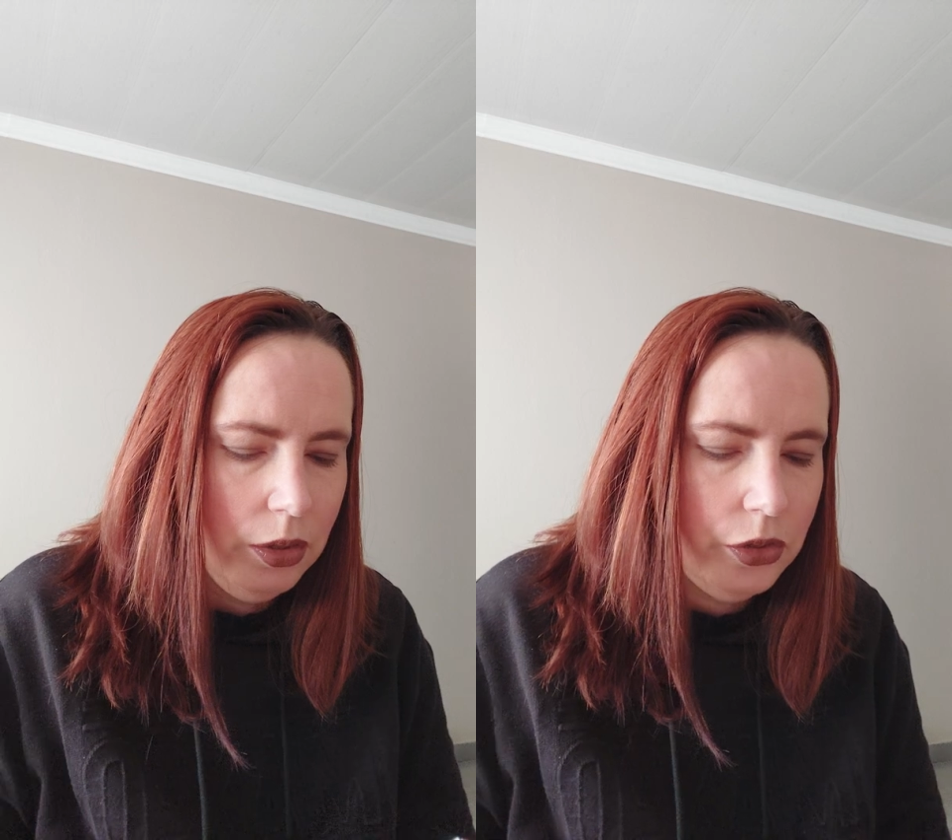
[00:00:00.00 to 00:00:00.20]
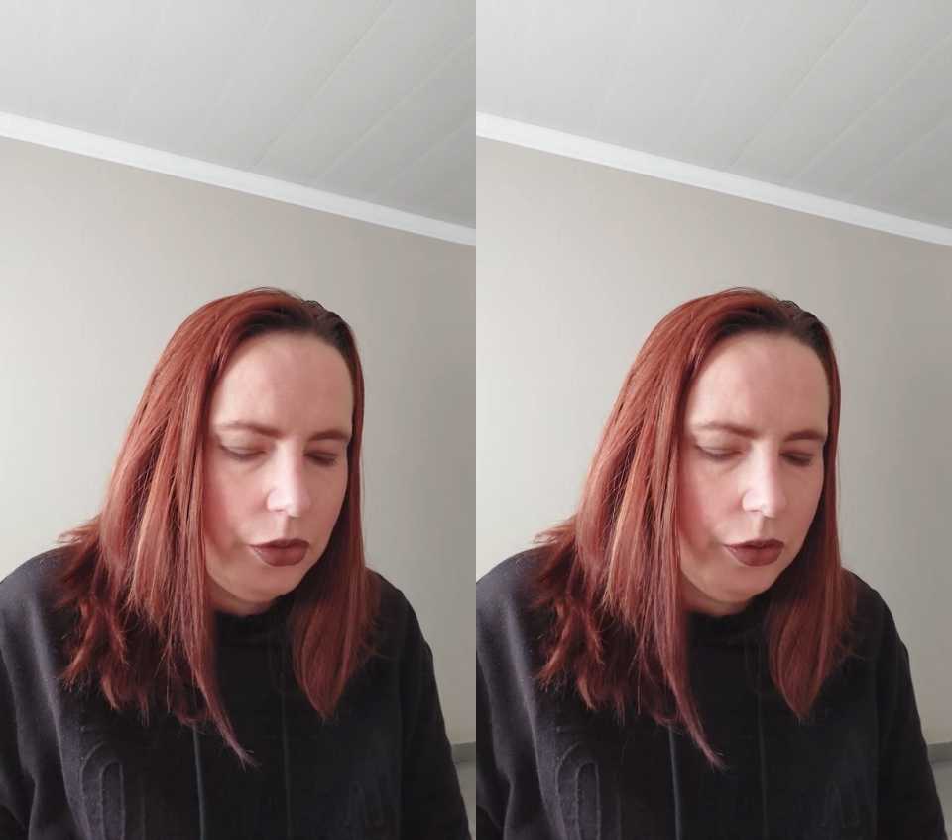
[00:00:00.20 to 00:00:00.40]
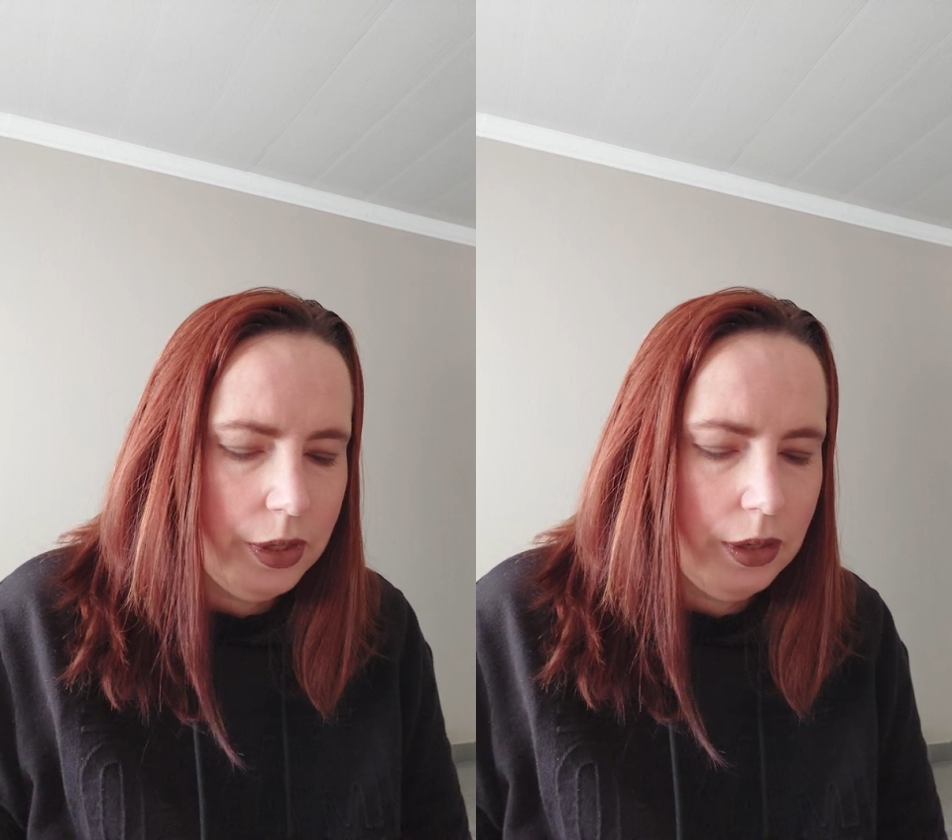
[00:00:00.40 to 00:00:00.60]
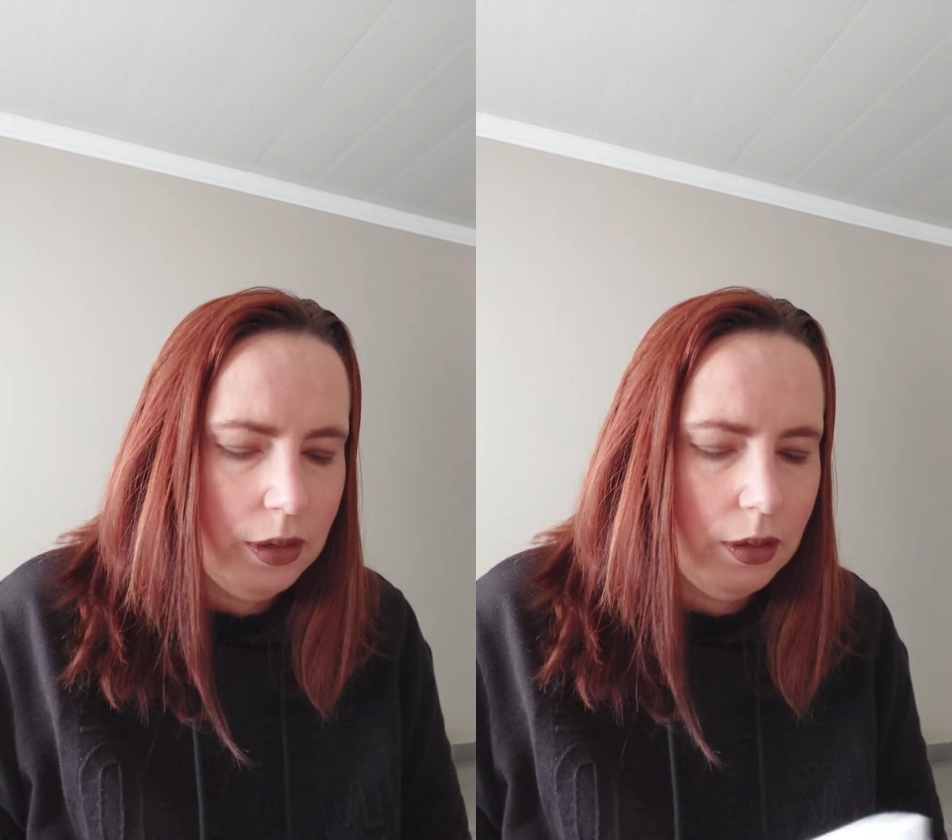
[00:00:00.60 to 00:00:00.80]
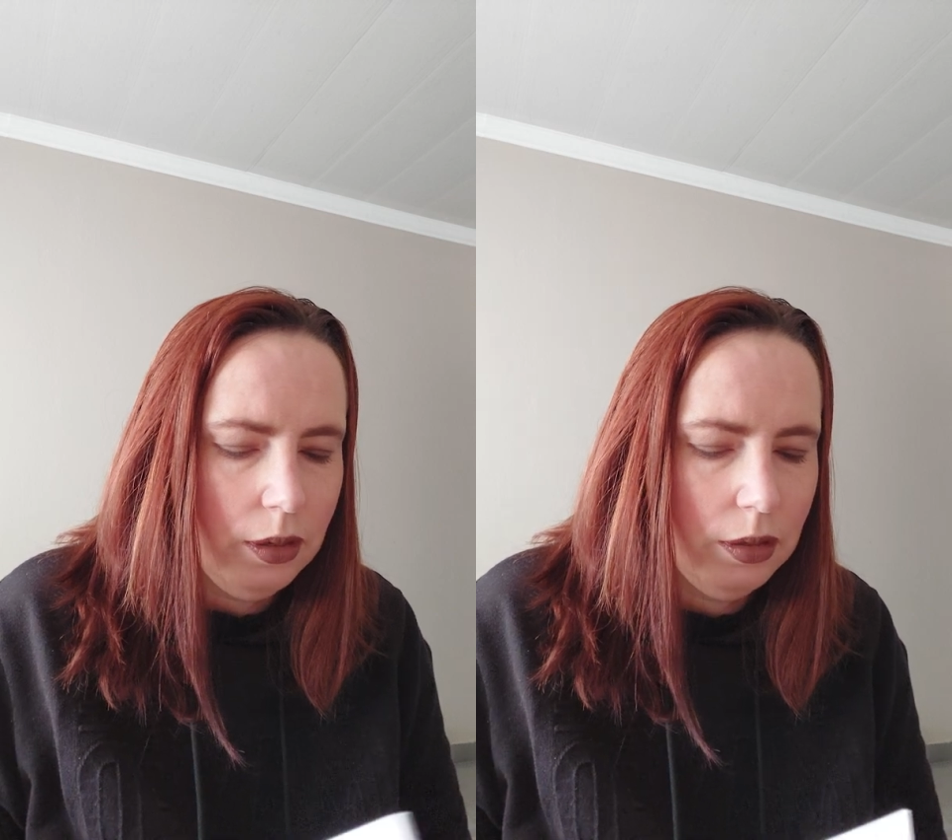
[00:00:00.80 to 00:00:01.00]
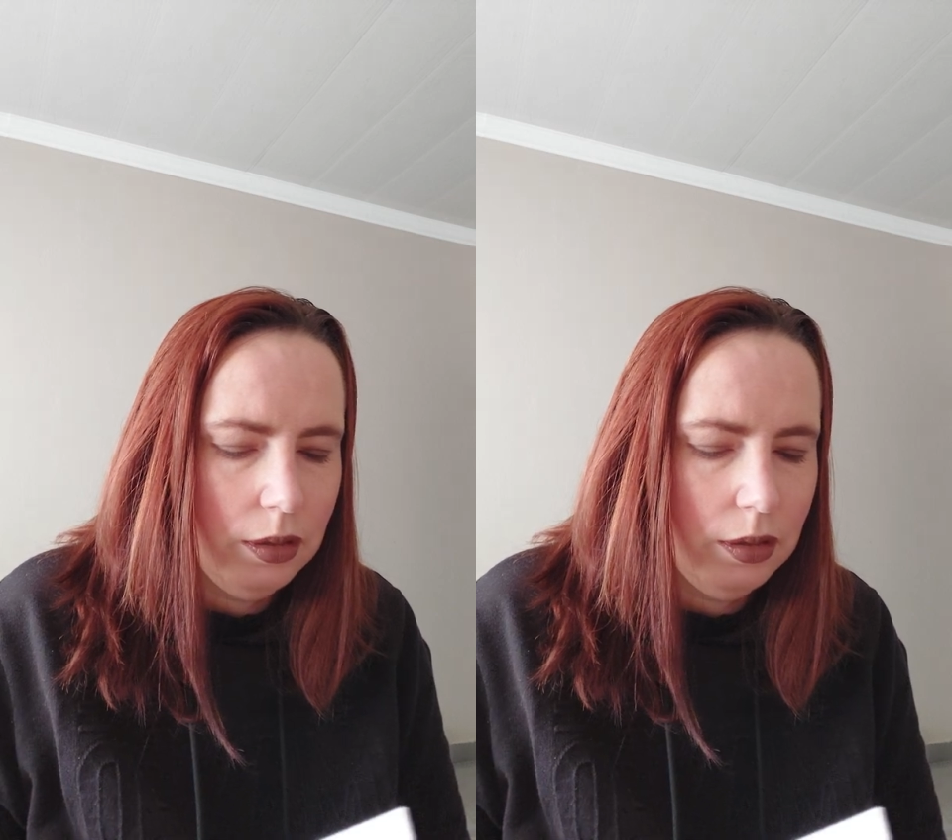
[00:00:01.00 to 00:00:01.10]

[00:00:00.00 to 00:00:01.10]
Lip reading: so